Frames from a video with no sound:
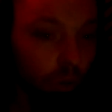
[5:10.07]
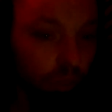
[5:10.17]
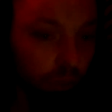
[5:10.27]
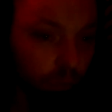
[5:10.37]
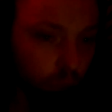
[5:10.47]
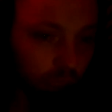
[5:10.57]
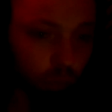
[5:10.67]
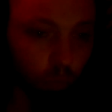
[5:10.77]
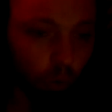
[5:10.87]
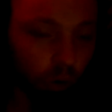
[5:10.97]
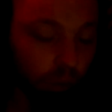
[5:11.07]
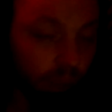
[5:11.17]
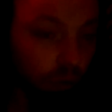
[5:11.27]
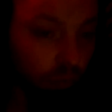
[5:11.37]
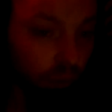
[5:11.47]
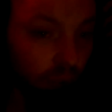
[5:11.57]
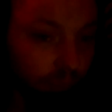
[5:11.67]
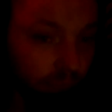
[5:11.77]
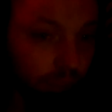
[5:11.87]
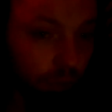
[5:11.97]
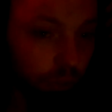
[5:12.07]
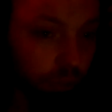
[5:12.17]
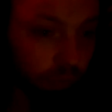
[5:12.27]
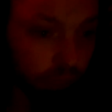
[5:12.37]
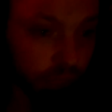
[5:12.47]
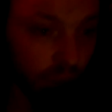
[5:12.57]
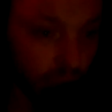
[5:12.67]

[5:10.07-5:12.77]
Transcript: of which warn about rampant use of the site